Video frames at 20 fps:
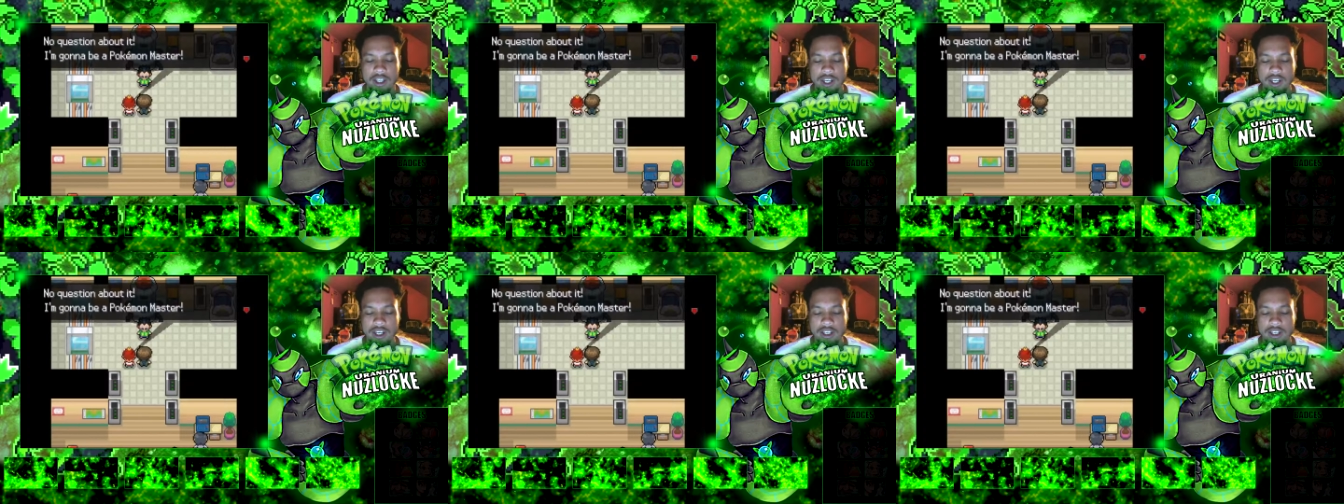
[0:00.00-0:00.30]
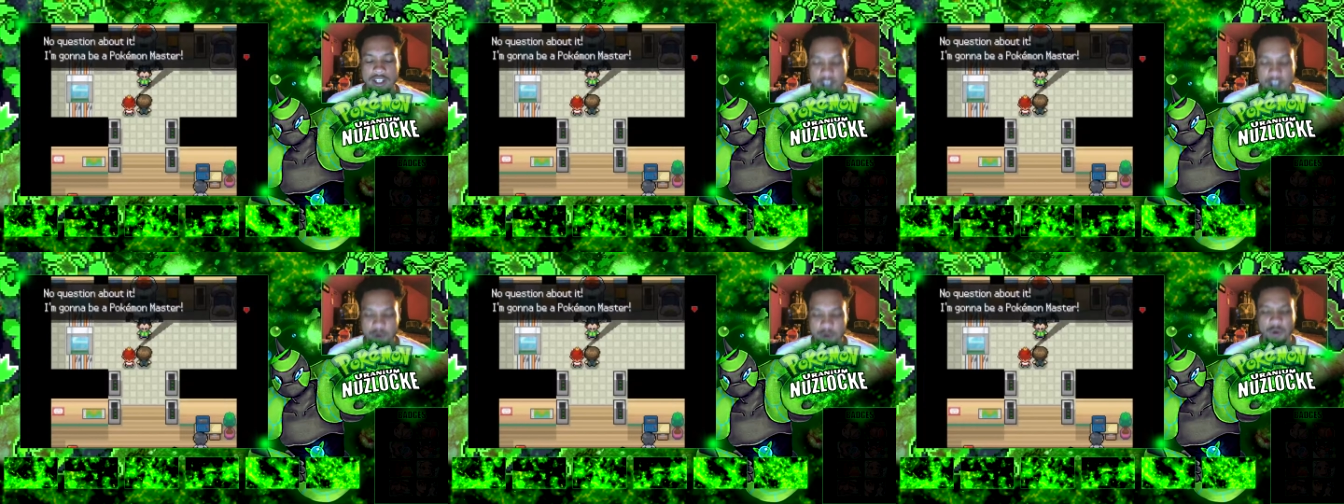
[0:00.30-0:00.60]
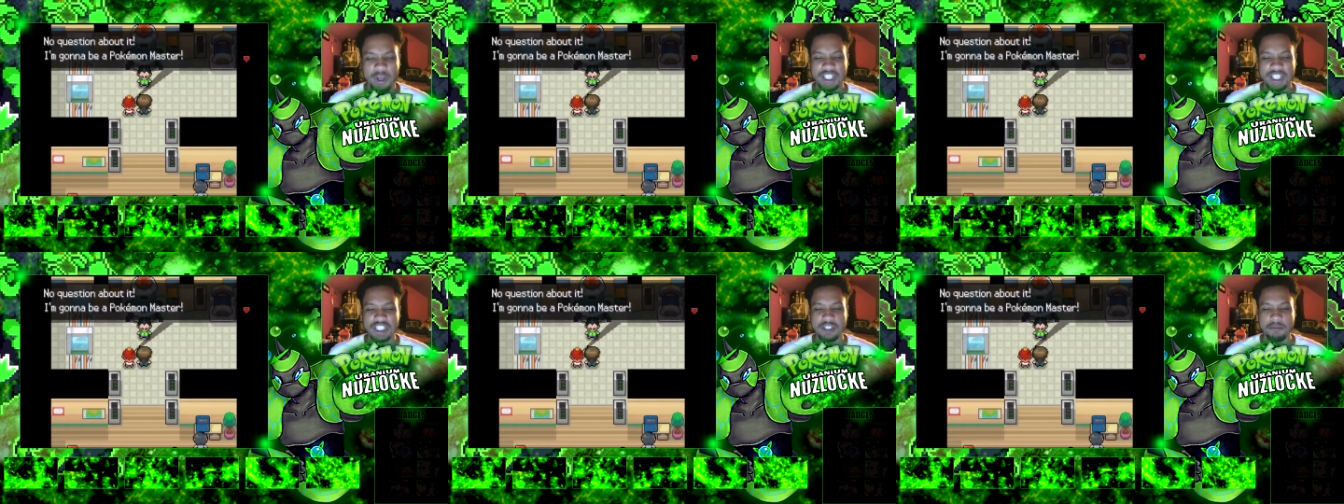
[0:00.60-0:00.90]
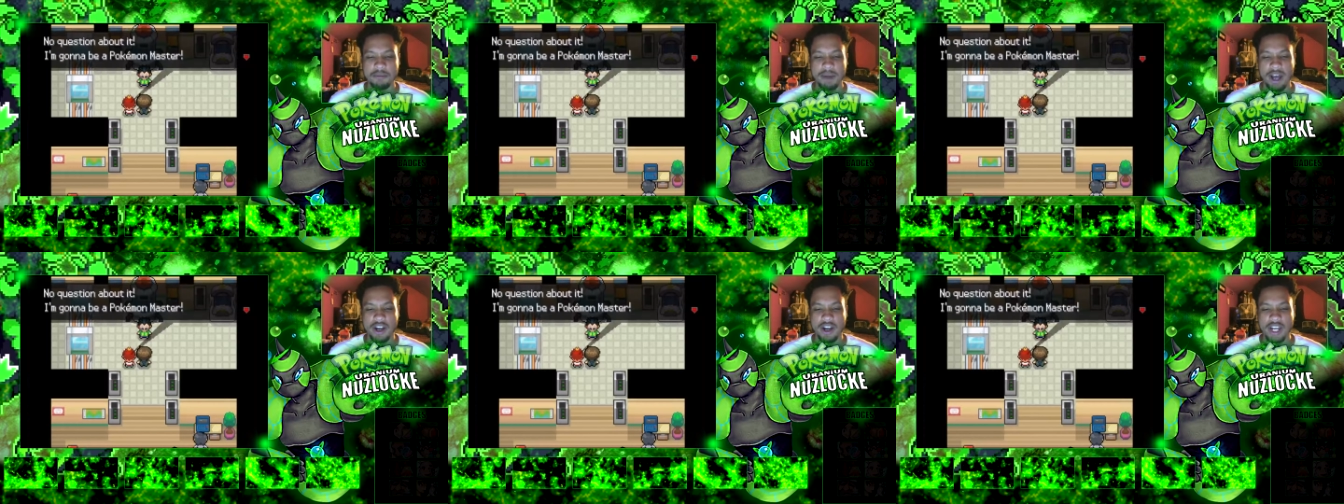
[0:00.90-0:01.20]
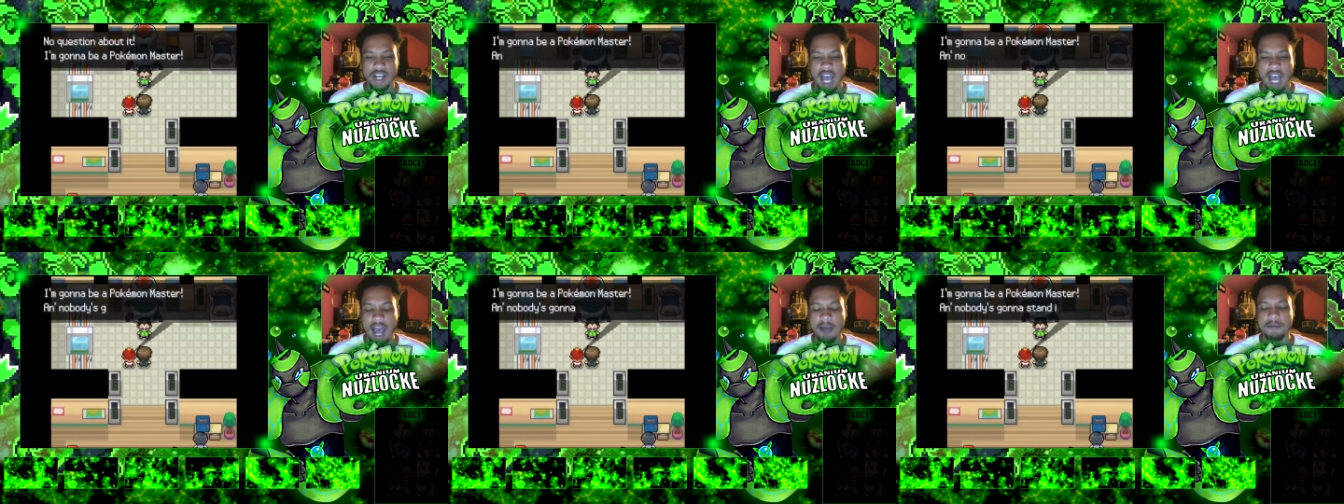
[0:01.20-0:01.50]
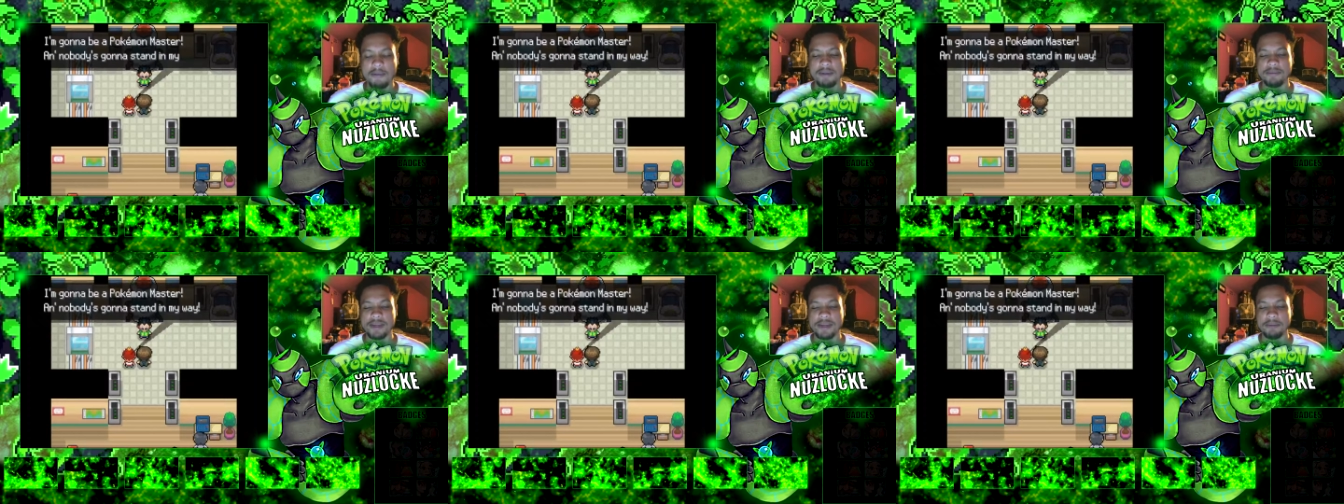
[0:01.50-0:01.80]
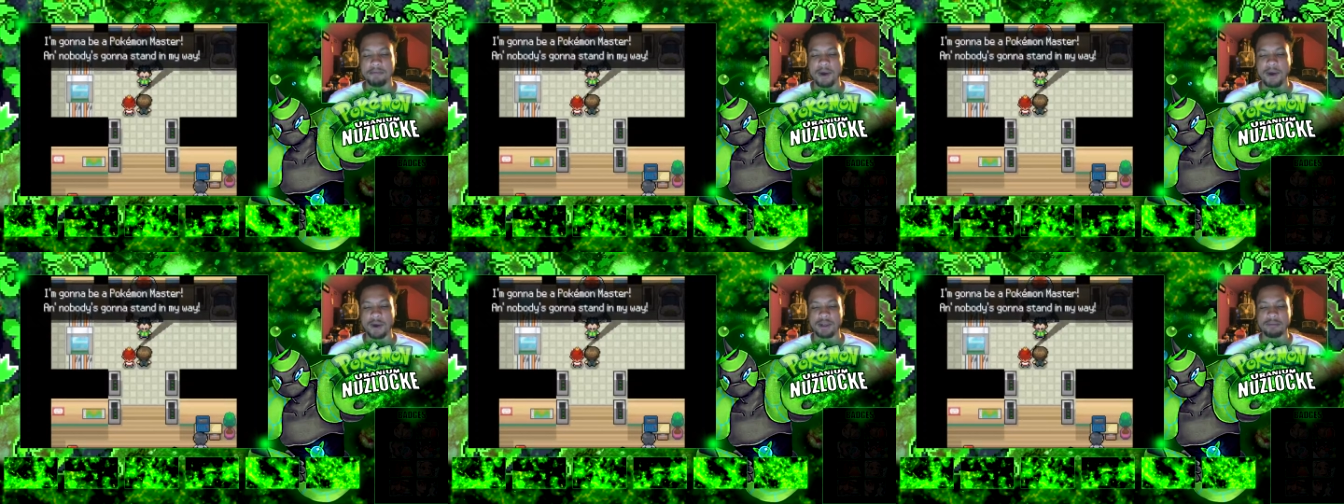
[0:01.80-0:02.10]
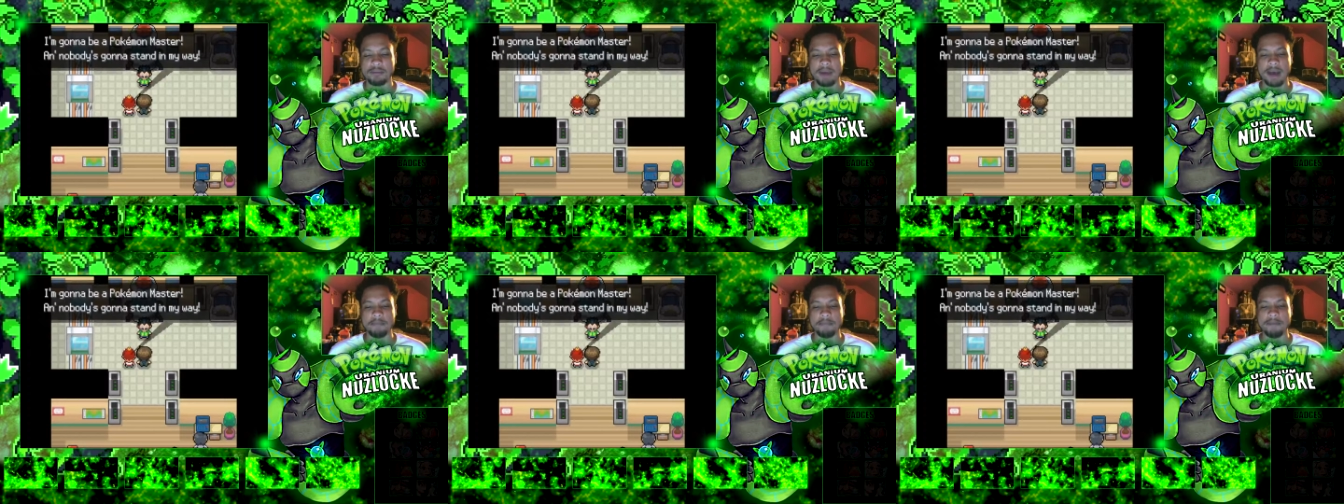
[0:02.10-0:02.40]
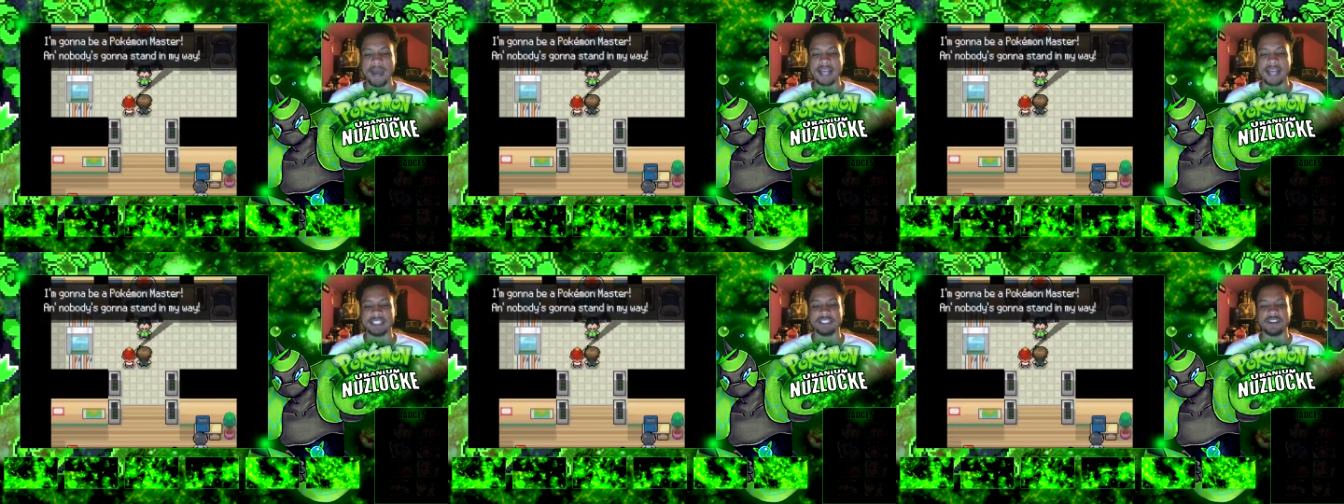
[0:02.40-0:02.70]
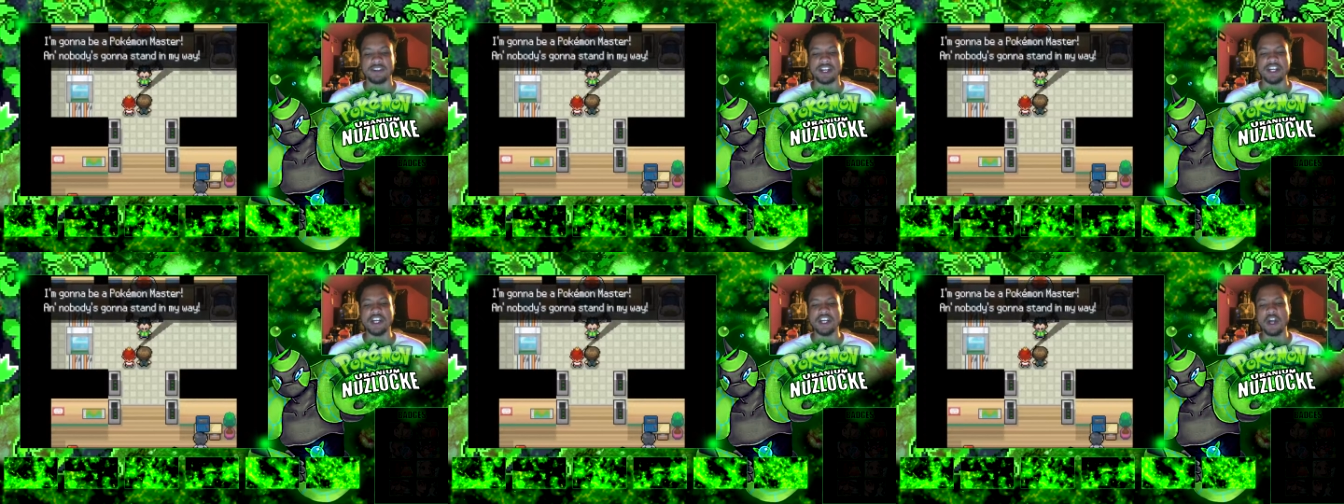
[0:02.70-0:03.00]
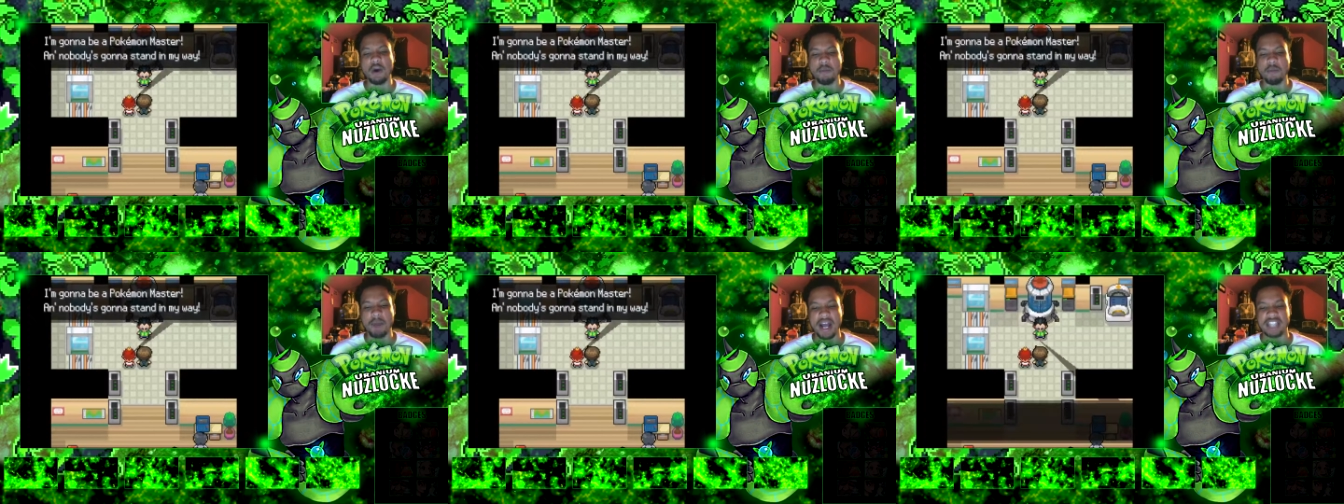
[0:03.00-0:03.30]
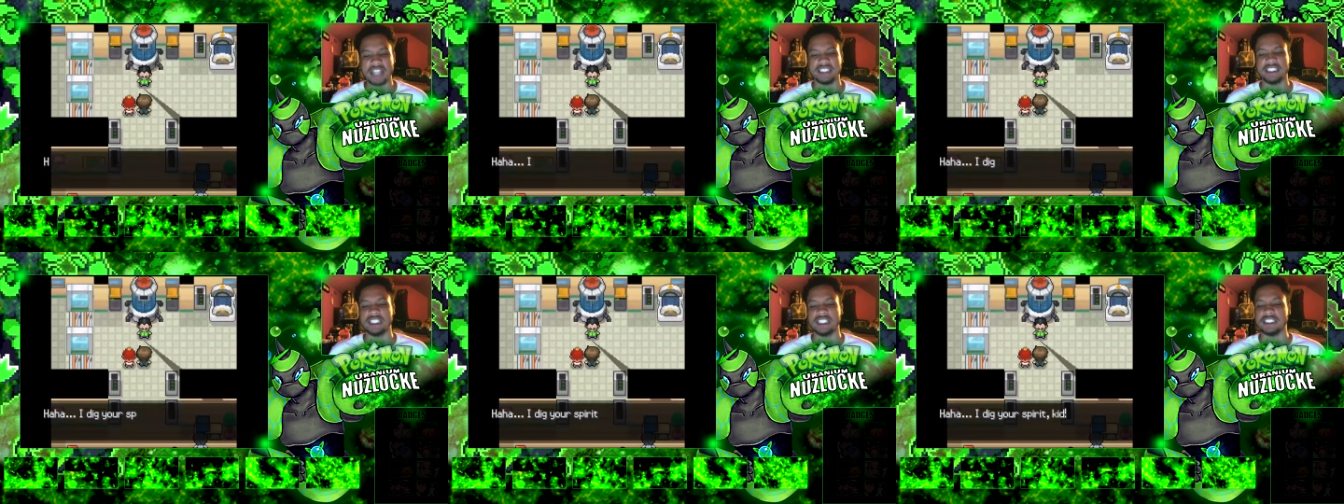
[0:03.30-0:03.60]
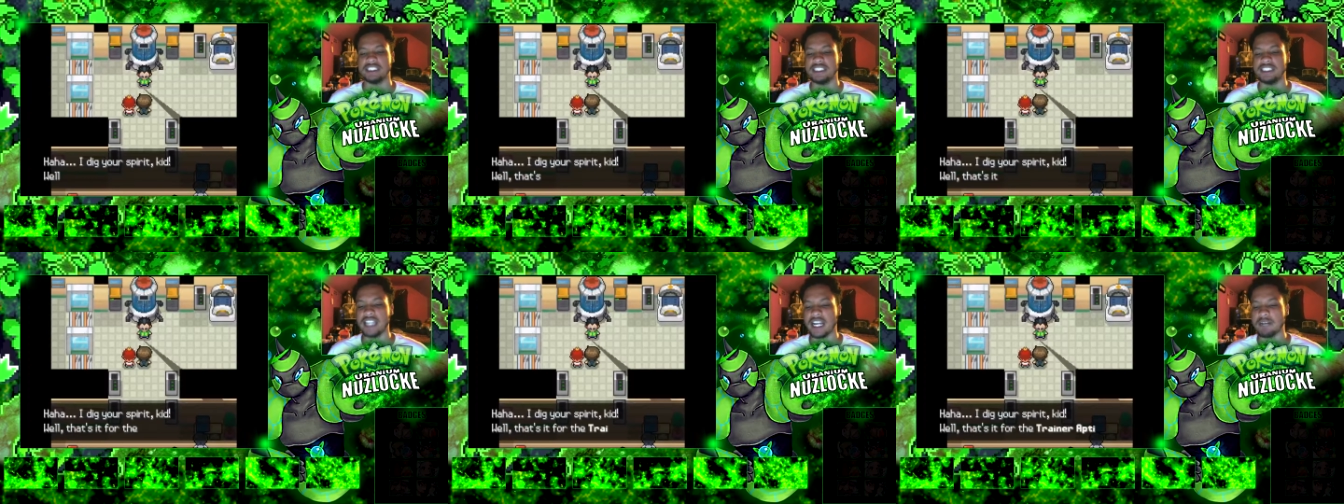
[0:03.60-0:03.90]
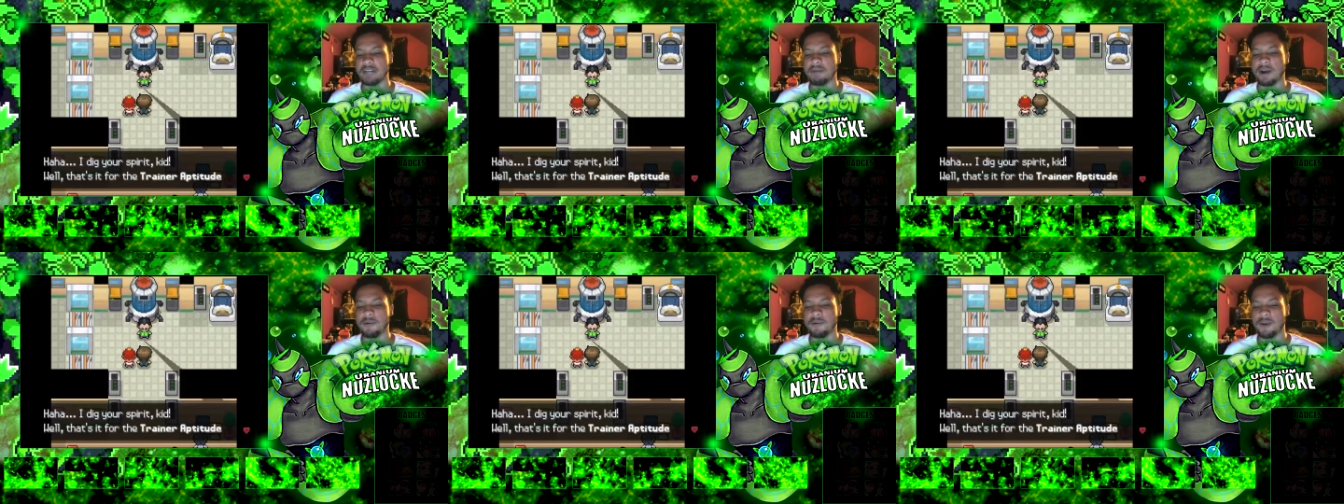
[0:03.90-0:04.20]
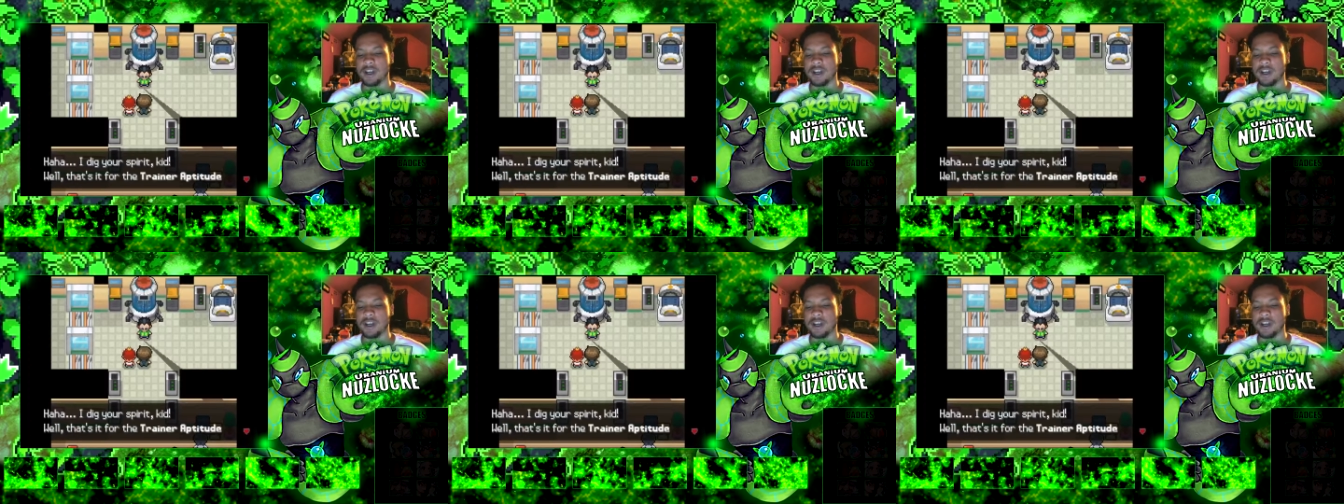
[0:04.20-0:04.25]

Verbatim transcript: No question about it. I'm gonna be a Pokemon master and nobody's gonna stand in my way.